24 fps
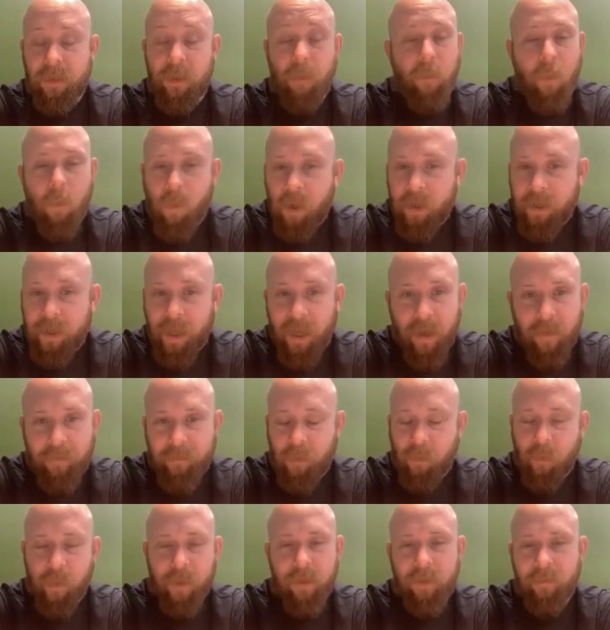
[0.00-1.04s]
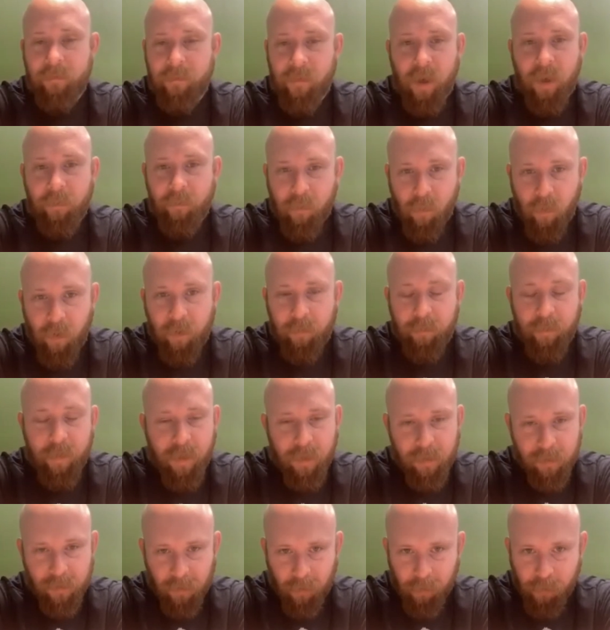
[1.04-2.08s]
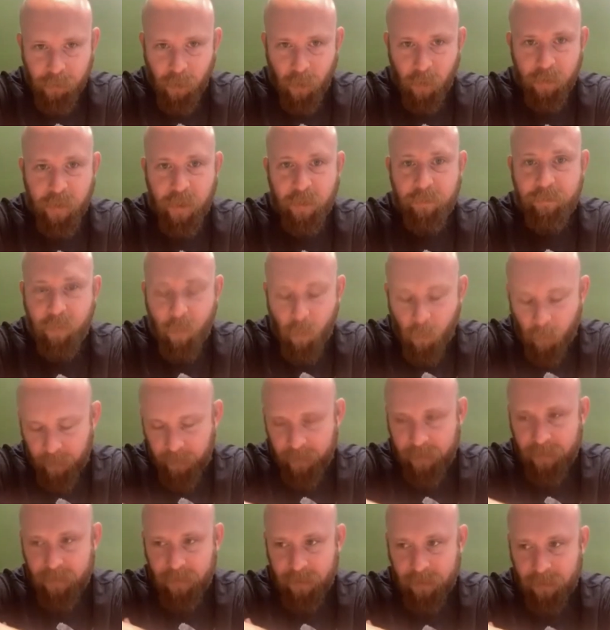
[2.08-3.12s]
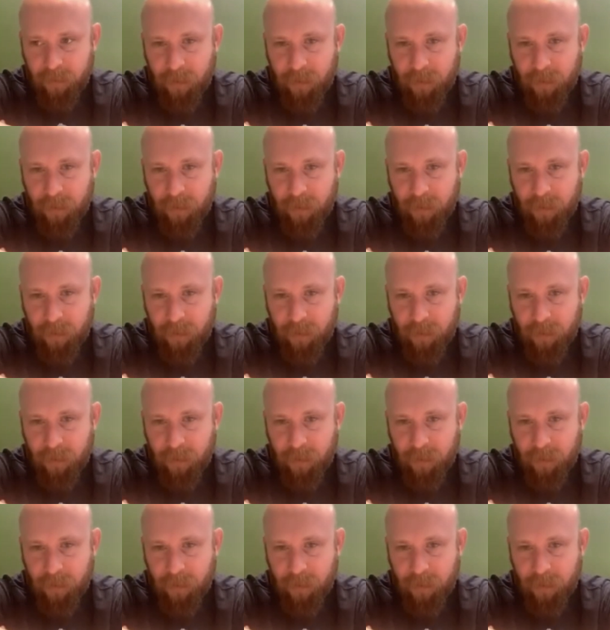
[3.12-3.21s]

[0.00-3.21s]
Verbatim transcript: number one, you have to read the fine print because they're charging points.